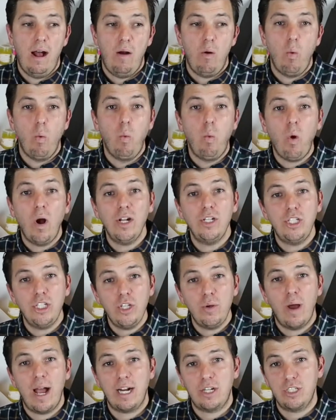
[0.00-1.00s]
what do
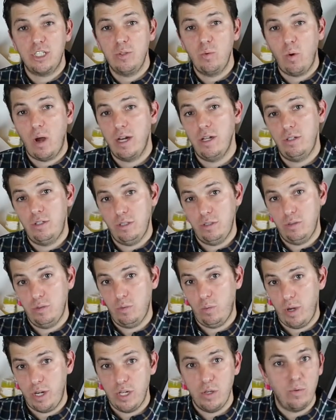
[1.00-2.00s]
you actually want to do
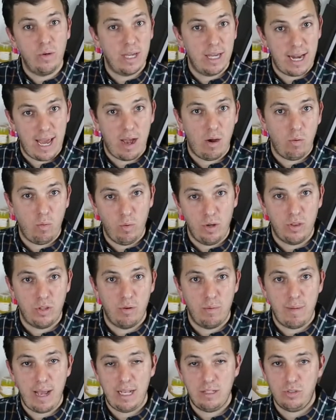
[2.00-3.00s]
when you get out with
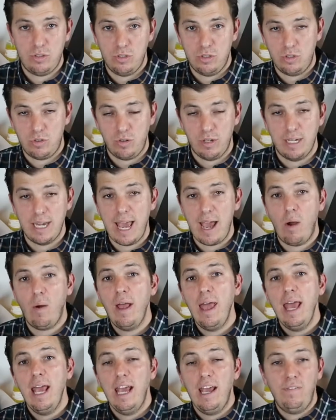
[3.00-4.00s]
your master's degree? Now,
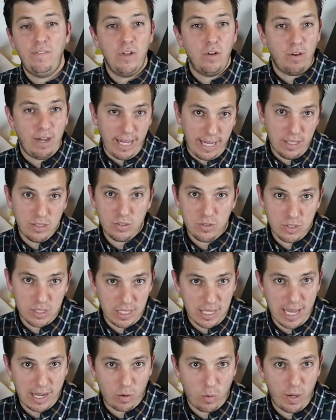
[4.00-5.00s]
if your answer to
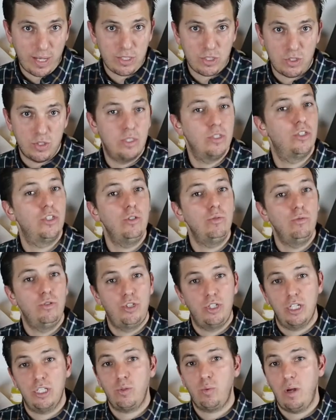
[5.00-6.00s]
that question is you
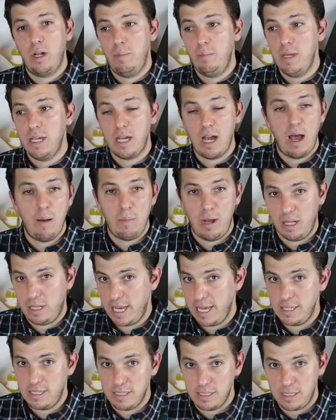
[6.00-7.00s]
just want to become a
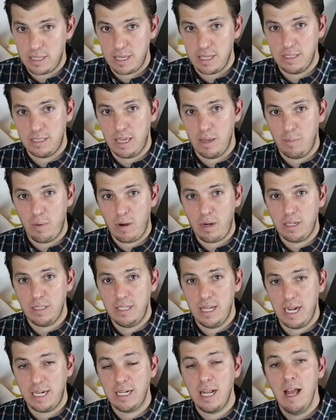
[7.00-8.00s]
licensed landscape
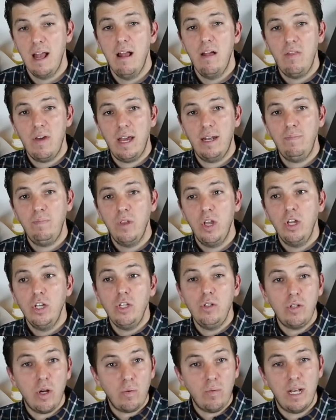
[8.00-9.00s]
architect, then
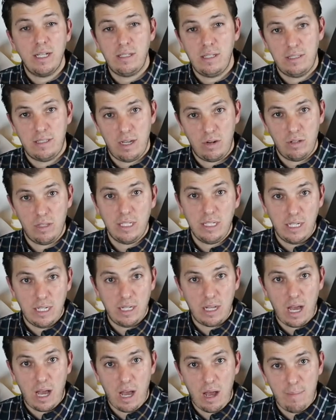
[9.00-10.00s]
you don't necessarily
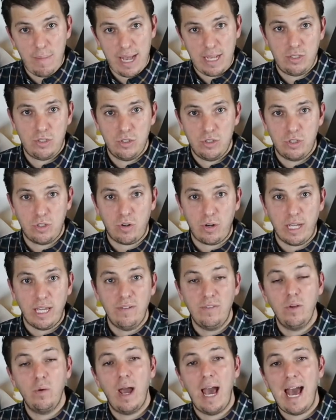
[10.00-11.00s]
need a master's degree.
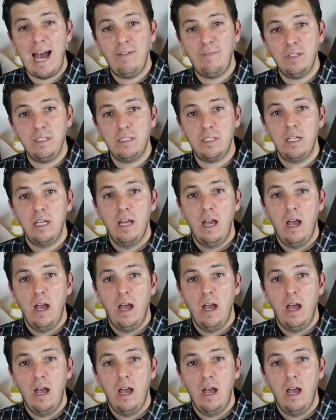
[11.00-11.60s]
If you haven't